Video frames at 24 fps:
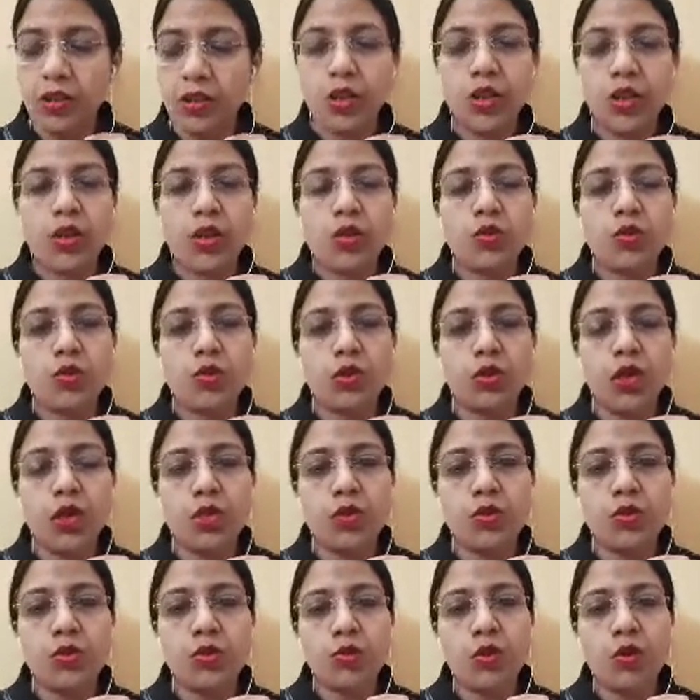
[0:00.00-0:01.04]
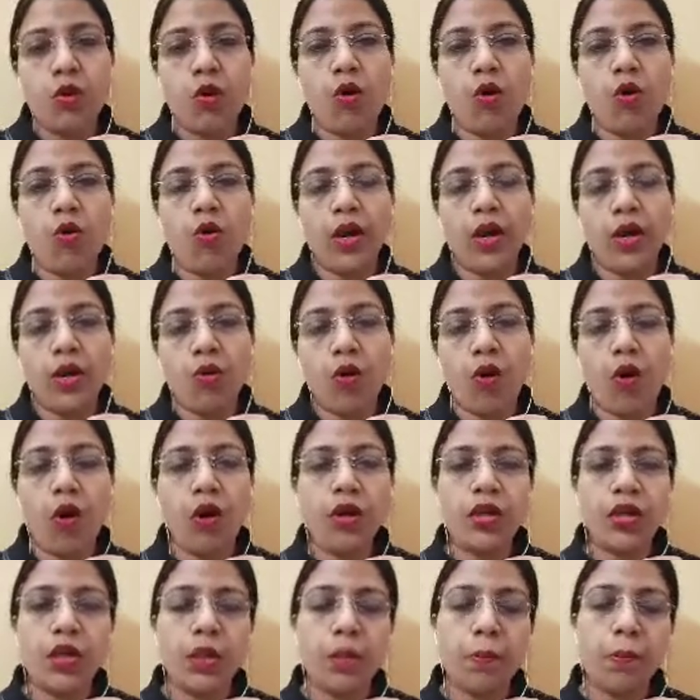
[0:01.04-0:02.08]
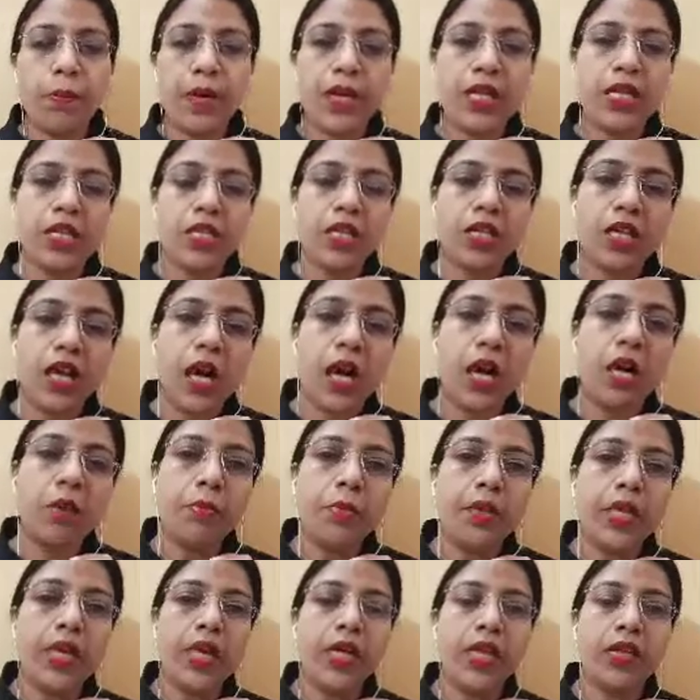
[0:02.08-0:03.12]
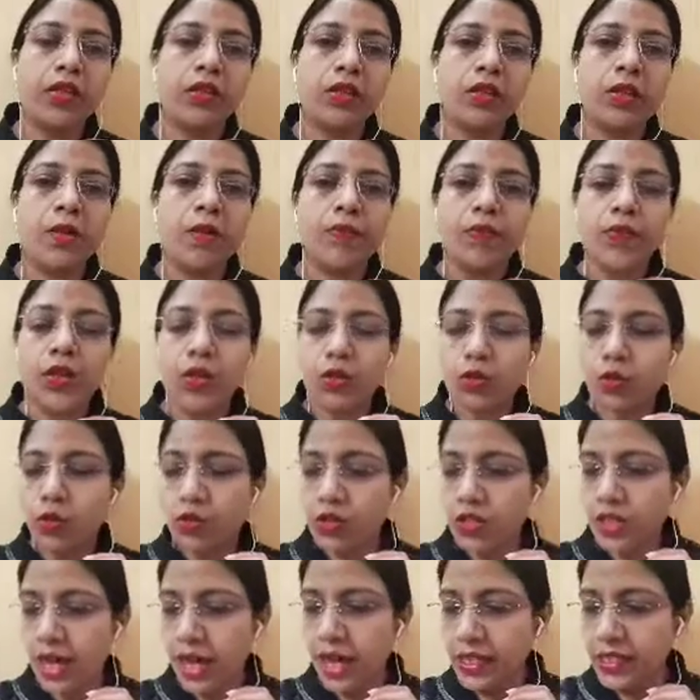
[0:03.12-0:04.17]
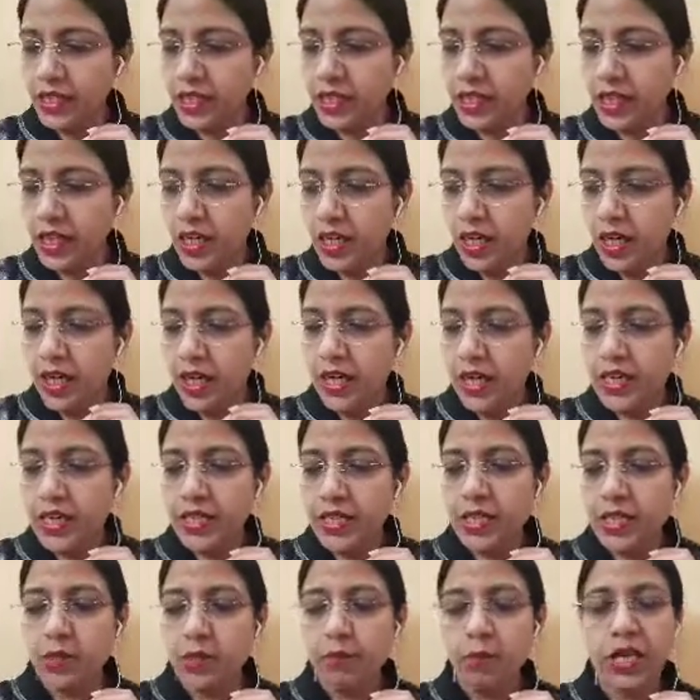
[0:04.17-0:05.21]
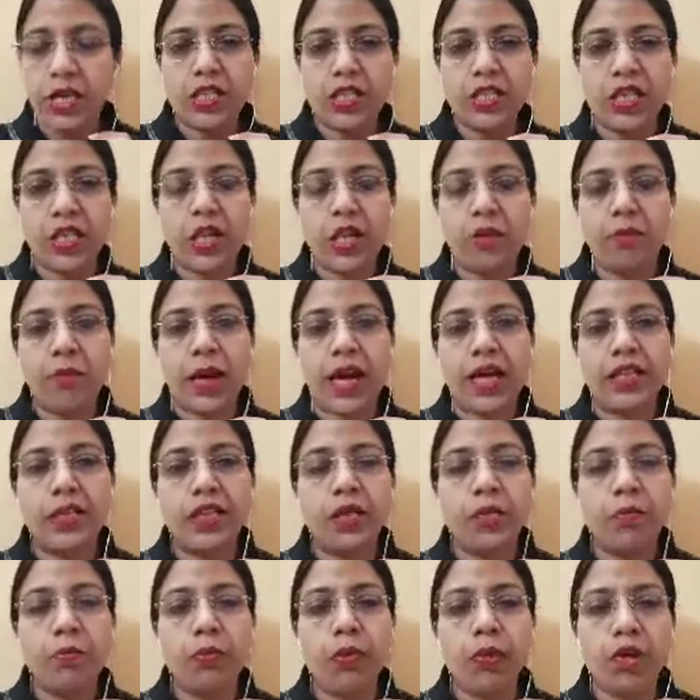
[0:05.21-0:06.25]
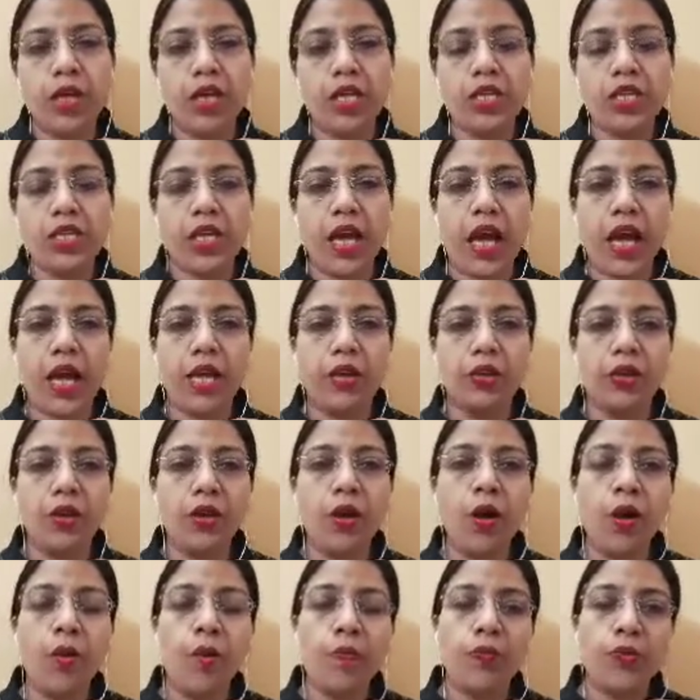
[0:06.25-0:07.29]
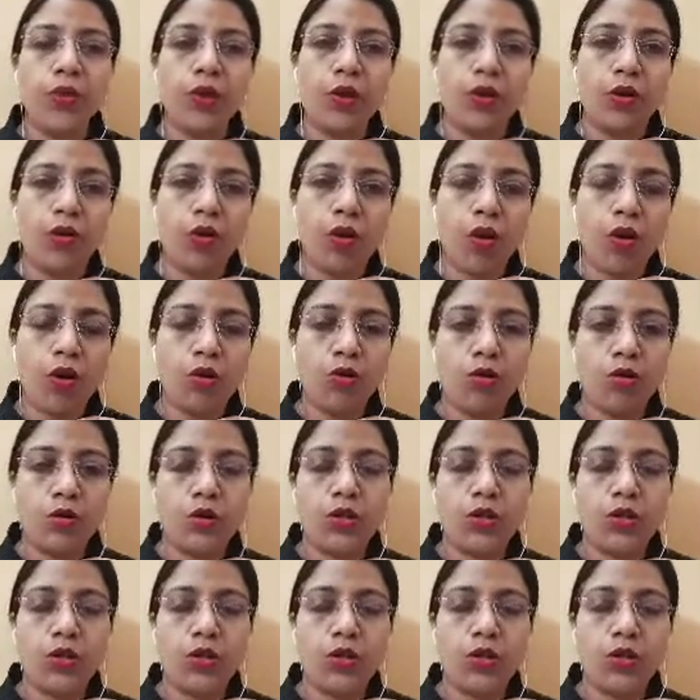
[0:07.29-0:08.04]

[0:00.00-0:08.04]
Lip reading: so this law and order, peace and harmony in the society, it is maintained by the police and the law courts.